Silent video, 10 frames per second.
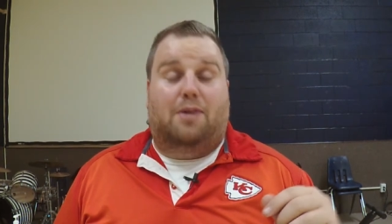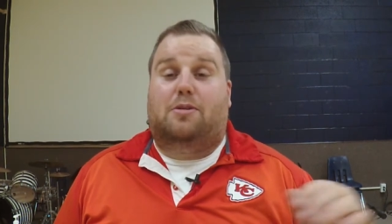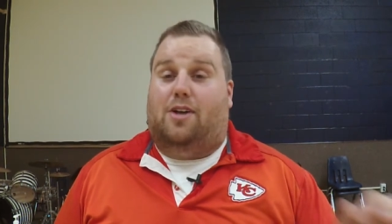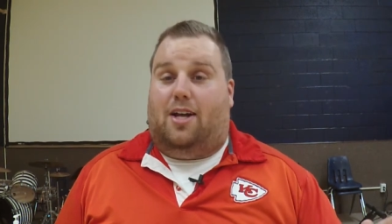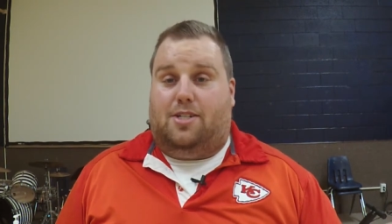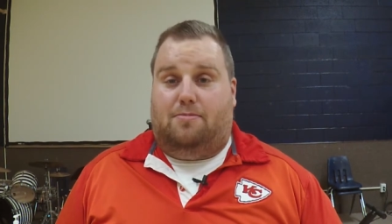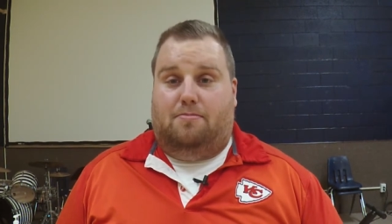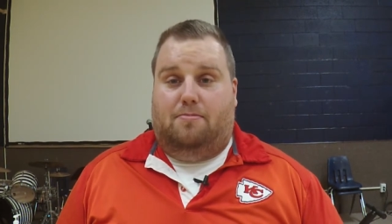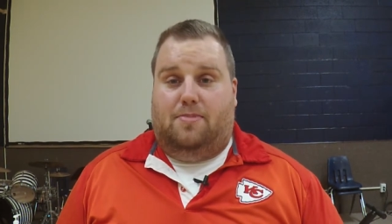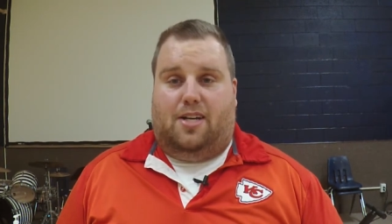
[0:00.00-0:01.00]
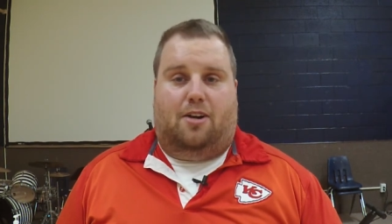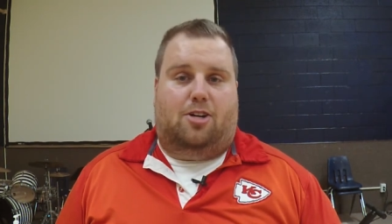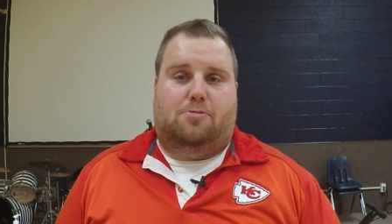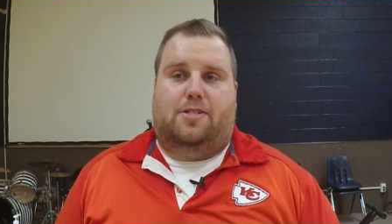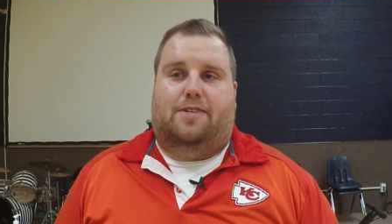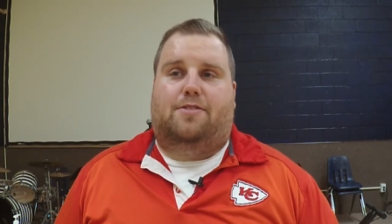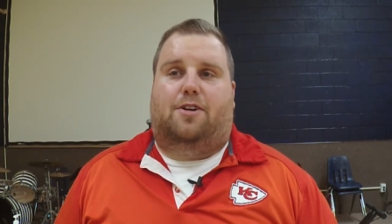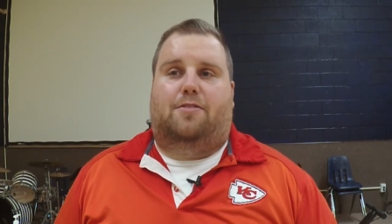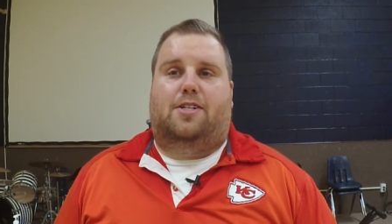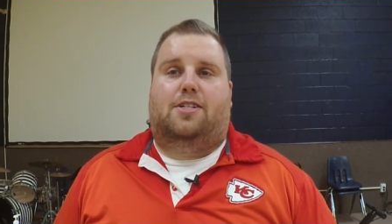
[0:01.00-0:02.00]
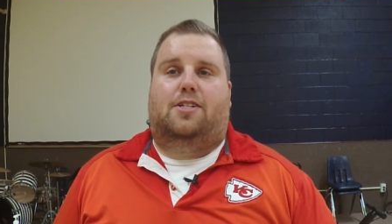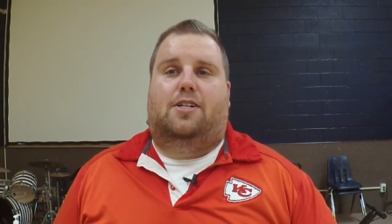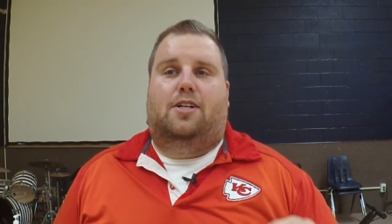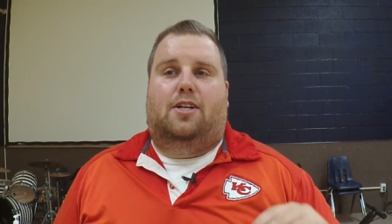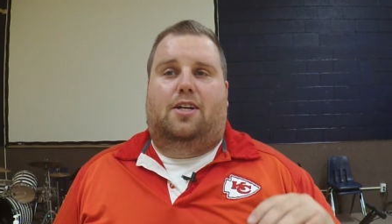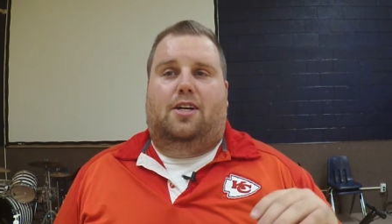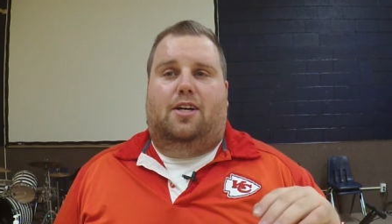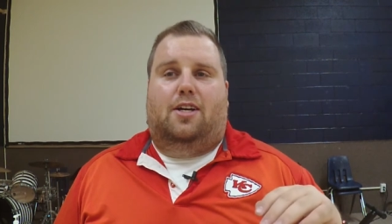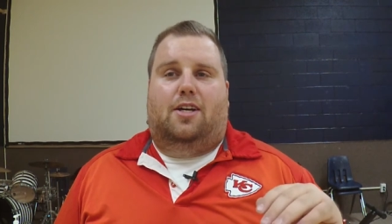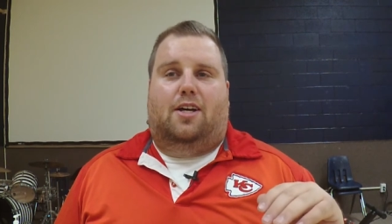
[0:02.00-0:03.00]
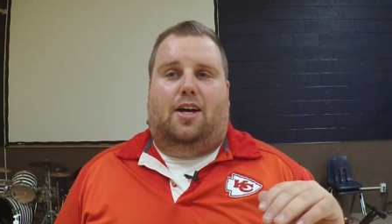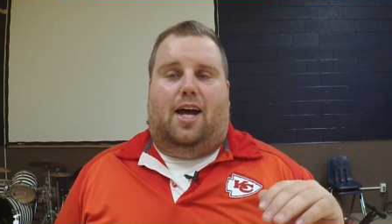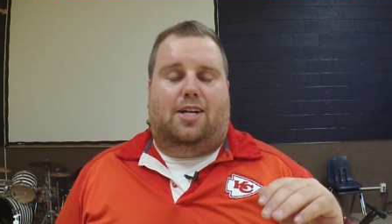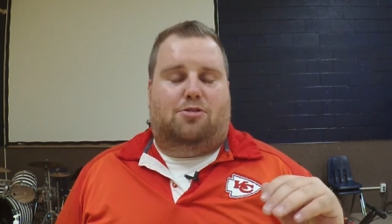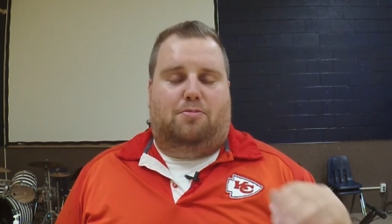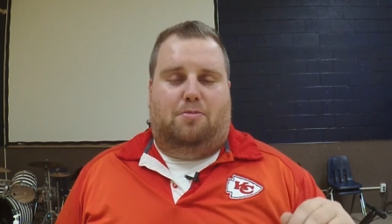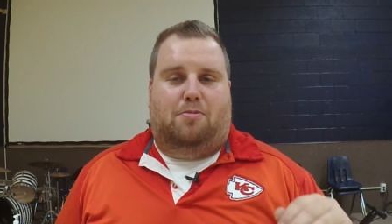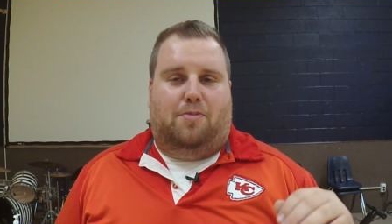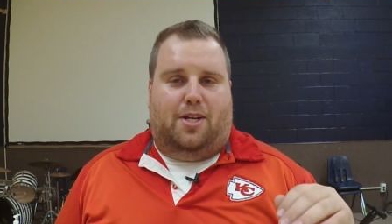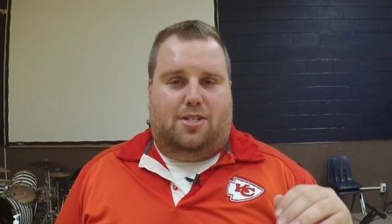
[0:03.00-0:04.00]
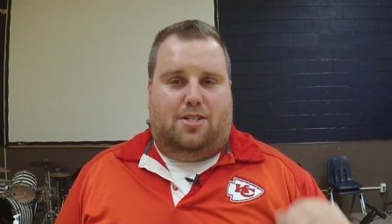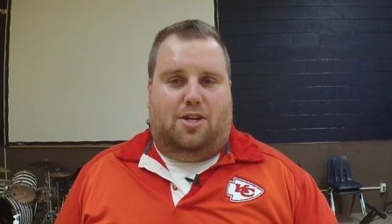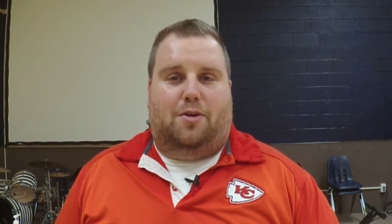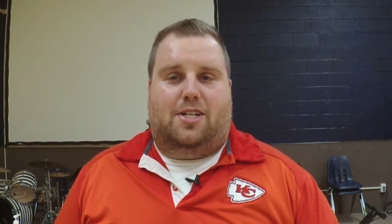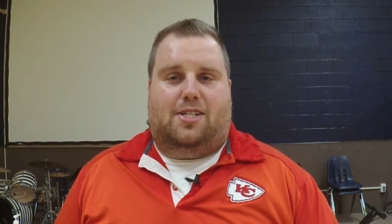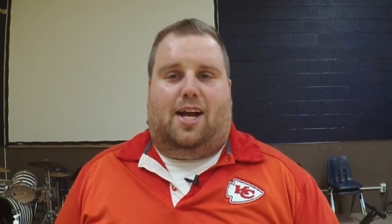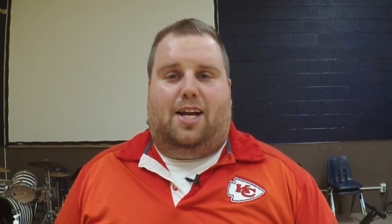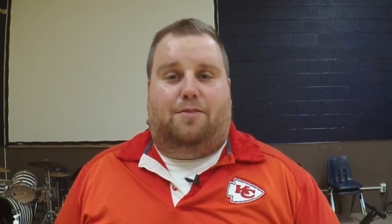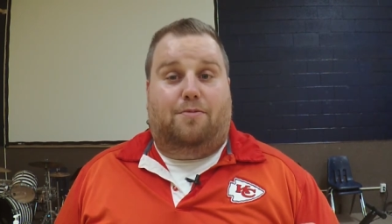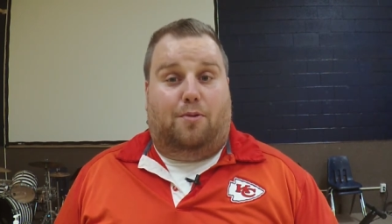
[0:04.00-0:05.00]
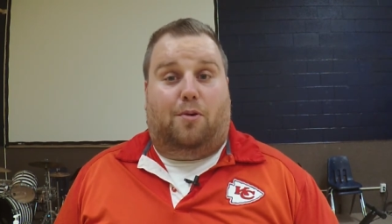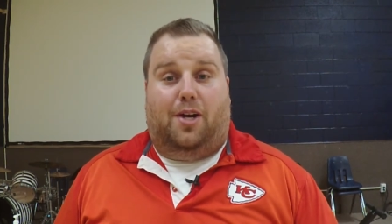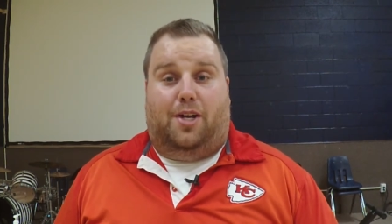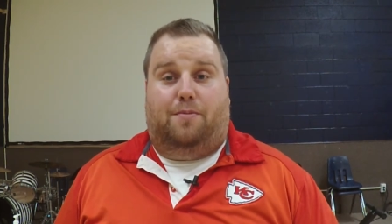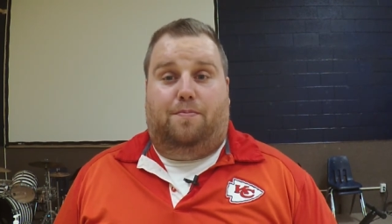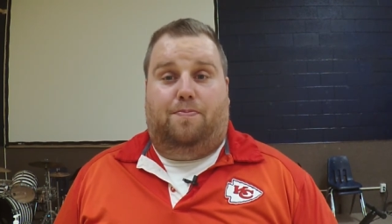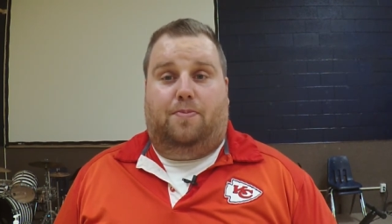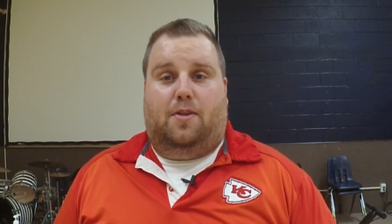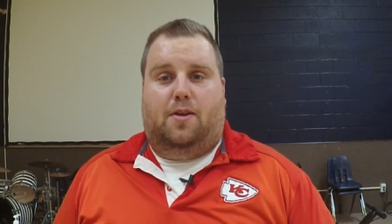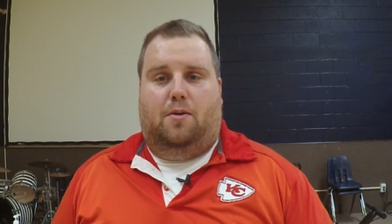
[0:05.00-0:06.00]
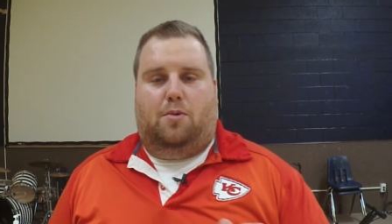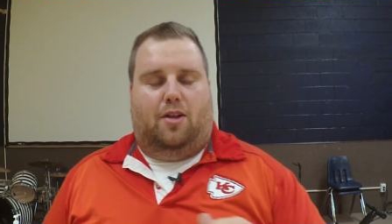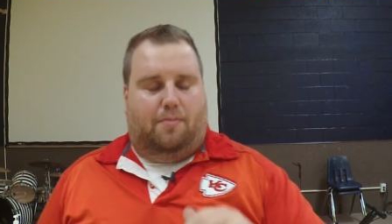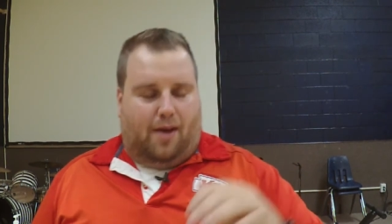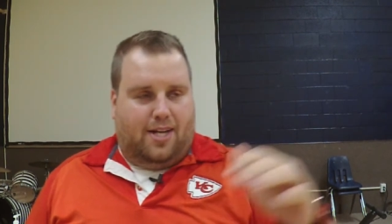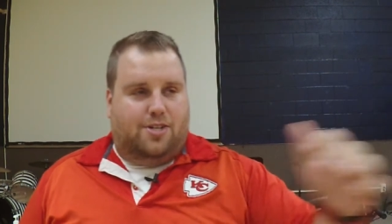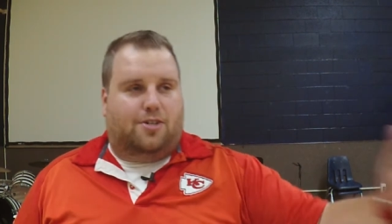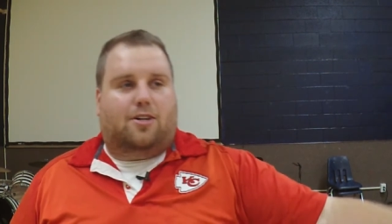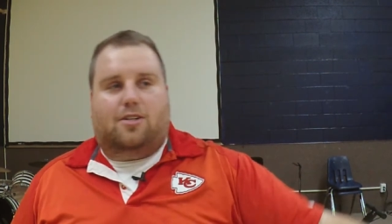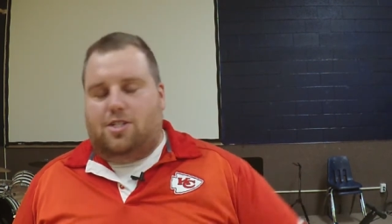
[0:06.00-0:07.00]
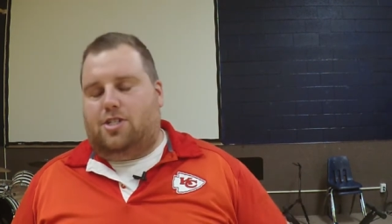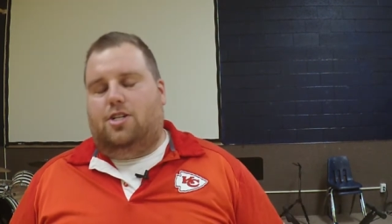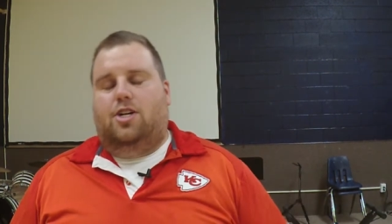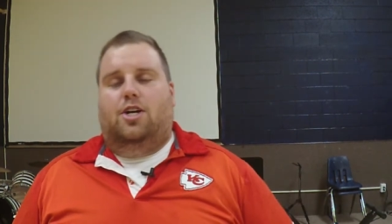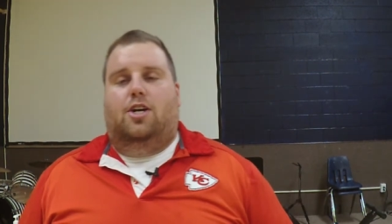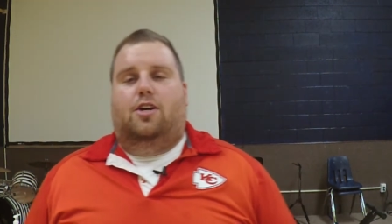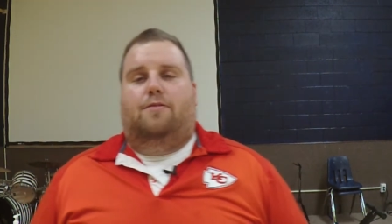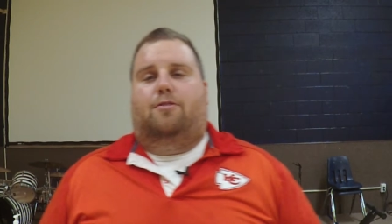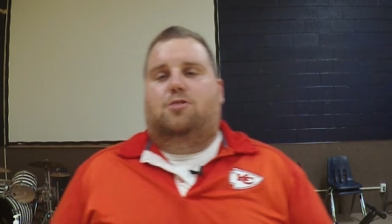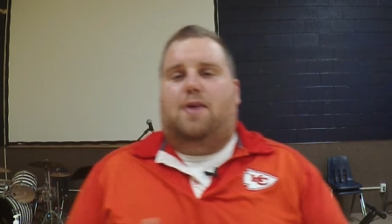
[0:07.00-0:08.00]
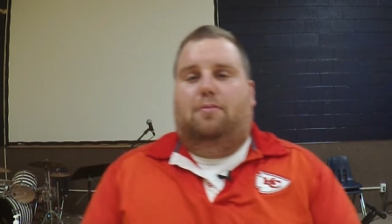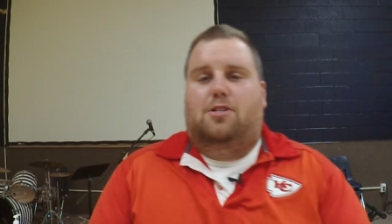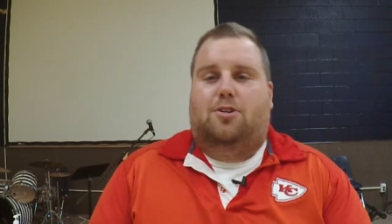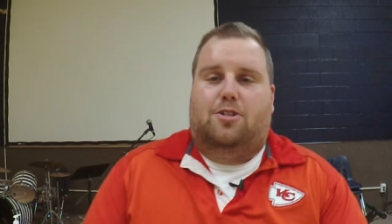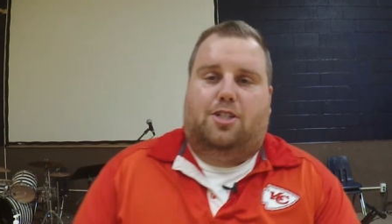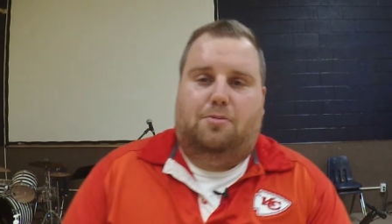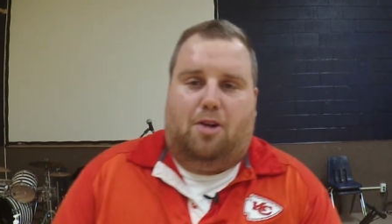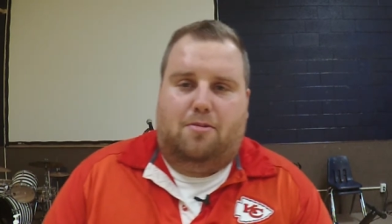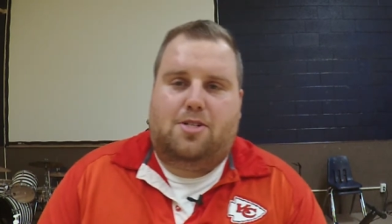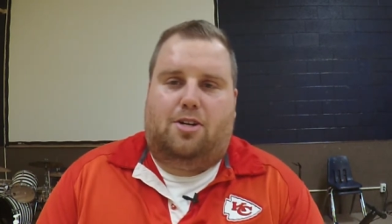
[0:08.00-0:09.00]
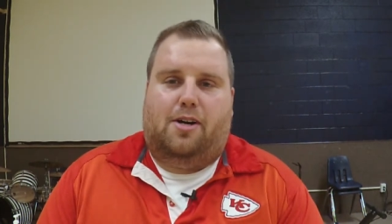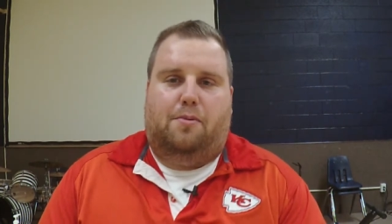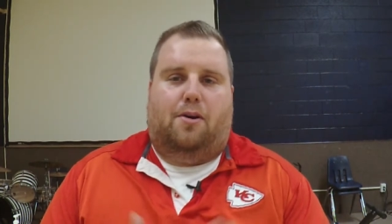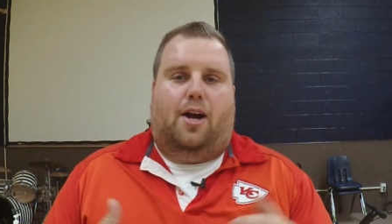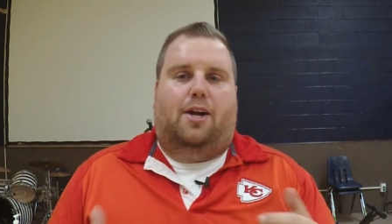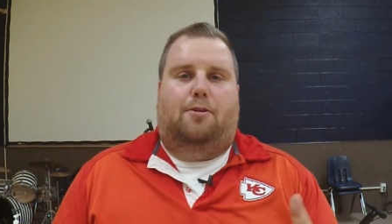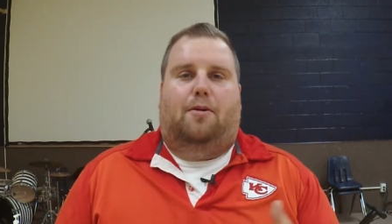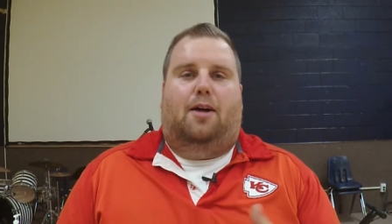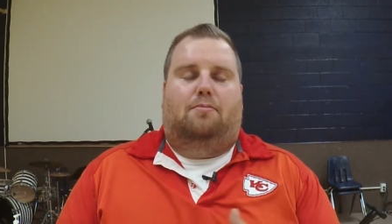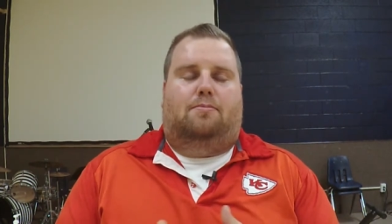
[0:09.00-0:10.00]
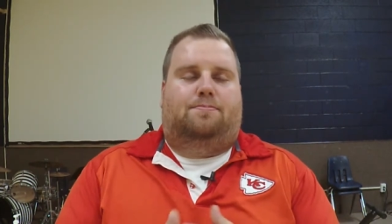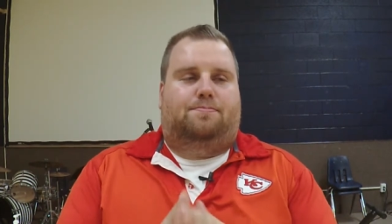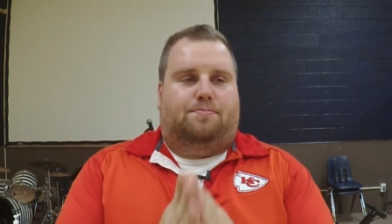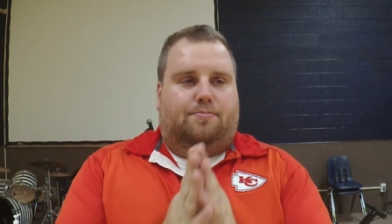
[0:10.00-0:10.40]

It was awesome. It was at our Christmas Eve service. I just remember being so excited for him. Well, at my church, First Baptist Church in Lamar, Missouri, where I grew up,